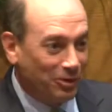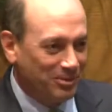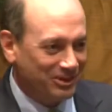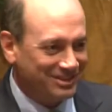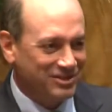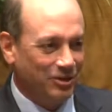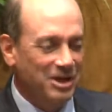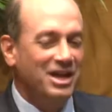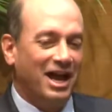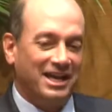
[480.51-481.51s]
were all booked. So
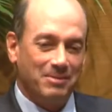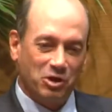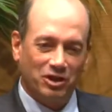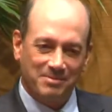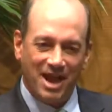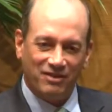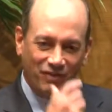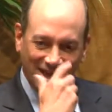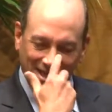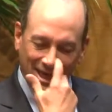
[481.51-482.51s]
I kept calling back,
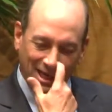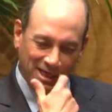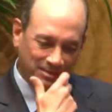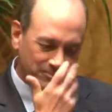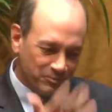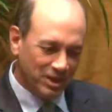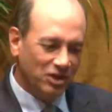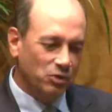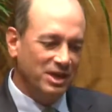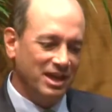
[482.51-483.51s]
finally got in.
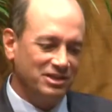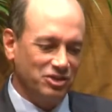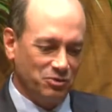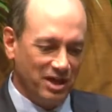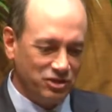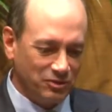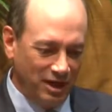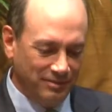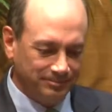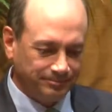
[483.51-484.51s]
We get to the
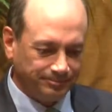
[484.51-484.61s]
restaurant,